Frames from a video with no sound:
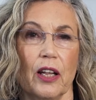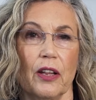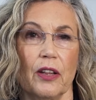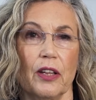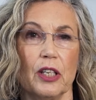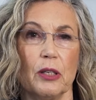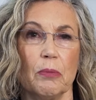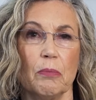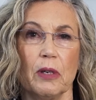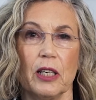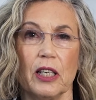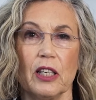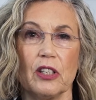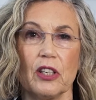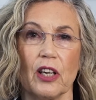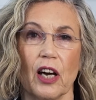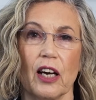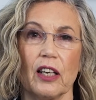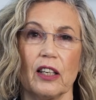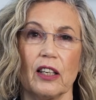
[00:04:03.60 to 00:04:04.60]
This means
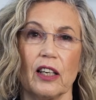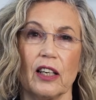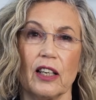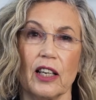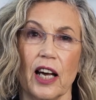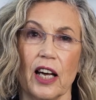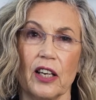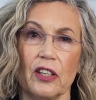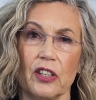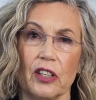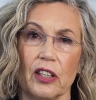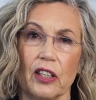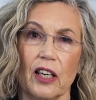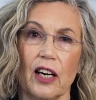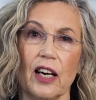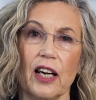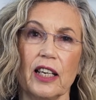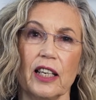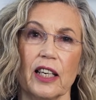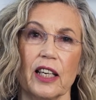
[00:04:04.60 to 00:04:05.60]
that
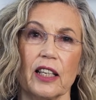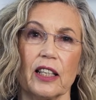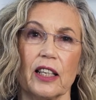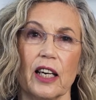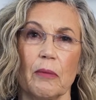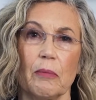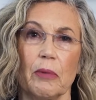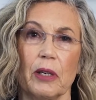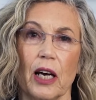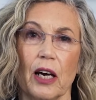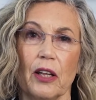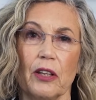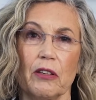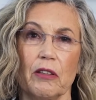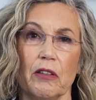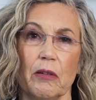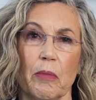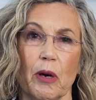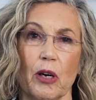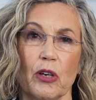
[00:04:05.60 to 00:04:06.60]
underlying it can be
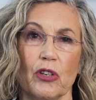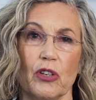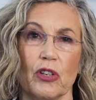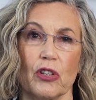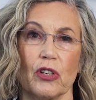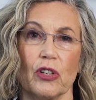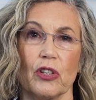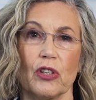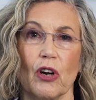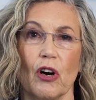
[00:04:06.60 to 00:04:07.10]
other emotions,